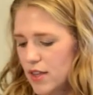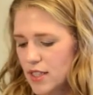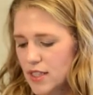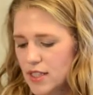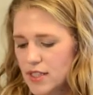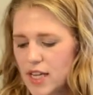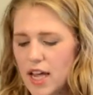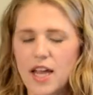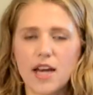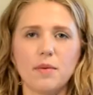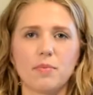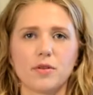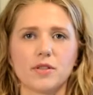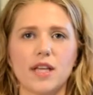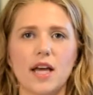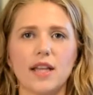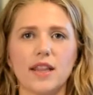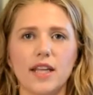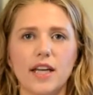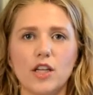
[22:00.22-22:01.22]
this is
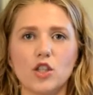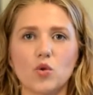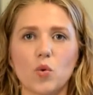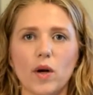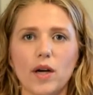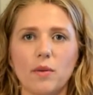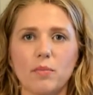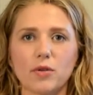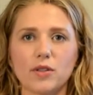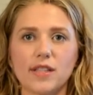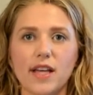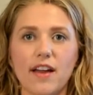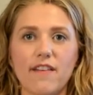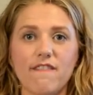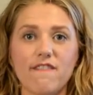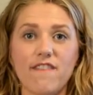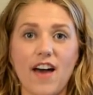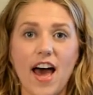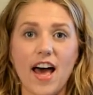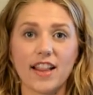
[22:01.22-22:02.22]
80% lean, 20%
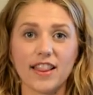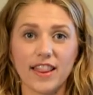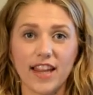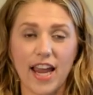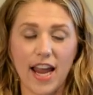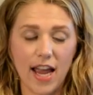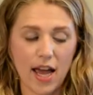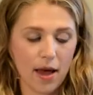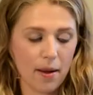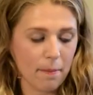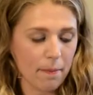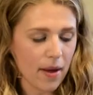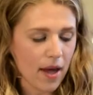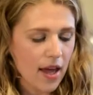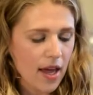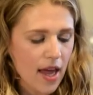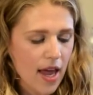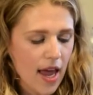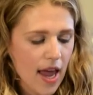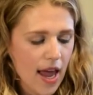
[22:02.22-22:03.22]
fat lamb
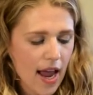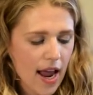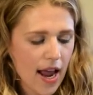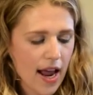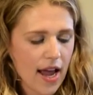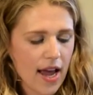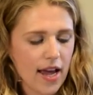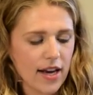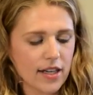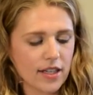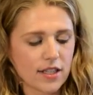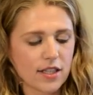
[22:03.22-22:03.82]
and